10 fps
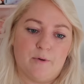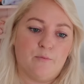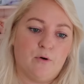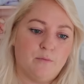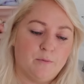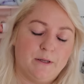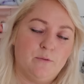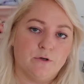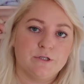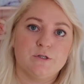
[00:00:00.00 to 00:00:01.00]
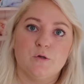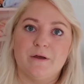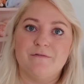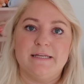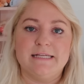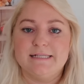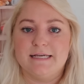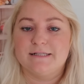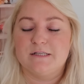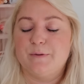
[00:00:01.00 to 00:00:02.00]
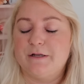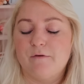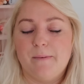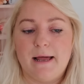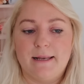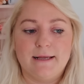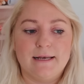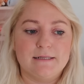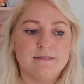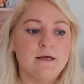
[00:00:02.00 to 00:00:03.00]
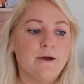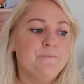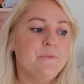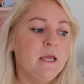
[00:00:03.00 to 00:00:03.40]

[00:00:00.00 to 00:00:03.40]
I'll probably want to do a bit of knitting as a bit of a palette cleanser.